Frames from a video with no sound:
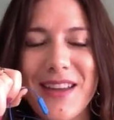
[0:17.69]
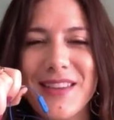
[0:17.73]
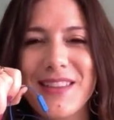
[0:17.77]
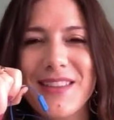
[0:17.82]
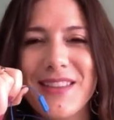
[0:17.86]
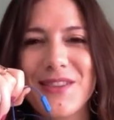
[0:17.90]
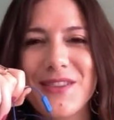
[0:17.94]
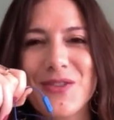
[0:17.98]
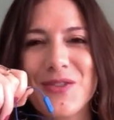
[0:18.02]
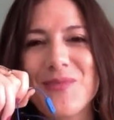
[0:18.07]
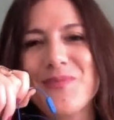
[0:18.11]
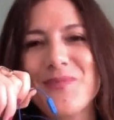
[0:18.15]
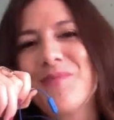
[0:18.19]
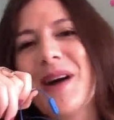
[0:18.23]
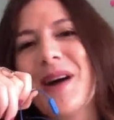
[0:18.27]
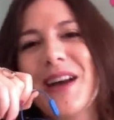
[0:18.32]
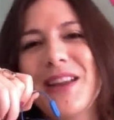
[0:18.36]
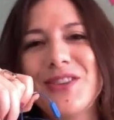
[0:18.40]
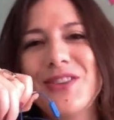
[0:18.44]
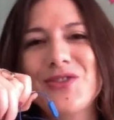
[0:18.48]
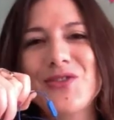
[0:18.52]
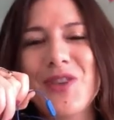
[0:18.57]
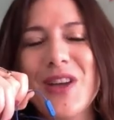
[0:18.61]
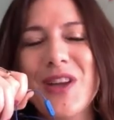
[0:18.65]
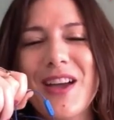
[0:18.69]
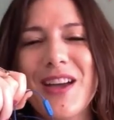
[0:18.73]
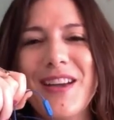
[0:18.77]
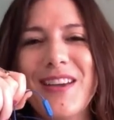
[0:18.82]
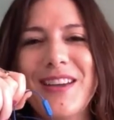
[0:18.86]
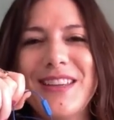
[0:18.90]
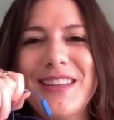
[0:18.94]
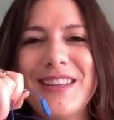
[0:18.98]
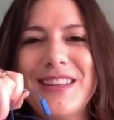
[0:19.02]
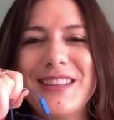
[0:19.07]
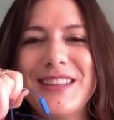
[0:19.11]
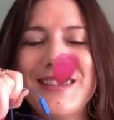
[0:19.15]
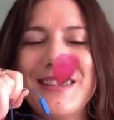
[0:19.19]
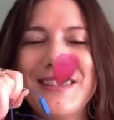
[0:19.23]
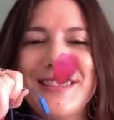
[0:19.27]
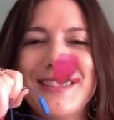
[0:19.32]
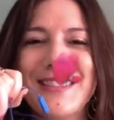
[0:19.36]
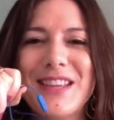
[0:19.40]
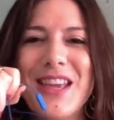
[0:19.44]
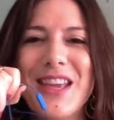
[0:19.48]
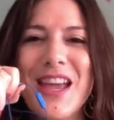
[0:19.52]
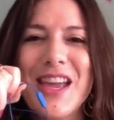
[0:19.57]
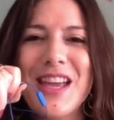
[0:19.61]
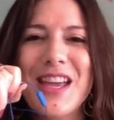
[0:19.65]
Their mantra
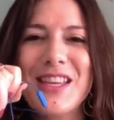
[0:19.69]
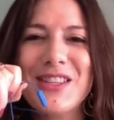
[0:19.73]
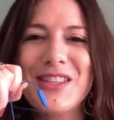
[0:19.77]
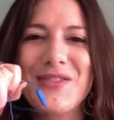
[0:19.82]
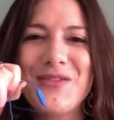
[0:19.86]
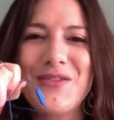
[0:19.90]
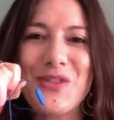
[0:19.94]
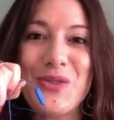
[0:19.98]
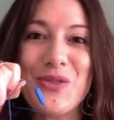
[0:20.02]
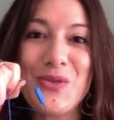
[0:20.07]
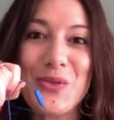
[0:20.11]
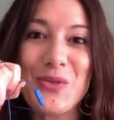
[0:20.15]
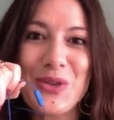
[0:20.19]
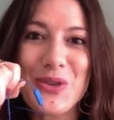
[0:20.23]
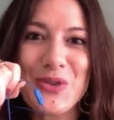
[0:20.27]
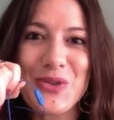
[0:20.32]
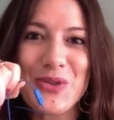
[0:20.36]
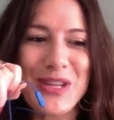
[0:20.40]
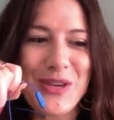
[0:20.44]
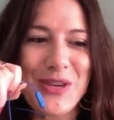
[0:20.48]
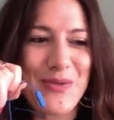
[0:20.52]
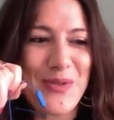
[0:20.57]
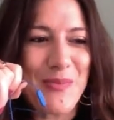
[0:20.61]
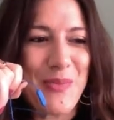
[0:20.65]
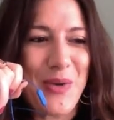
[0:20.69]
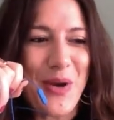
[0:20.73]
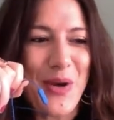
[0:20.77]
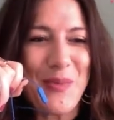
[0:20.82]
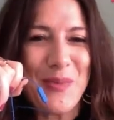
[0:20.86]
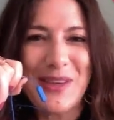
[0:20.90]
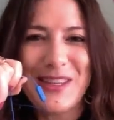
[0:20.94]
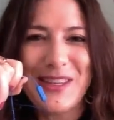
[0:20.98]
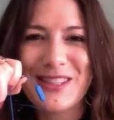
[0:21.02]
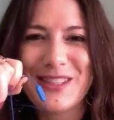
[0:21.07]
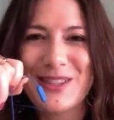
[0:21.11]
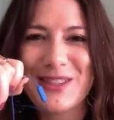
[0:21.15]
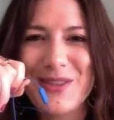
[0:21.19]
is fuel your day with purpose.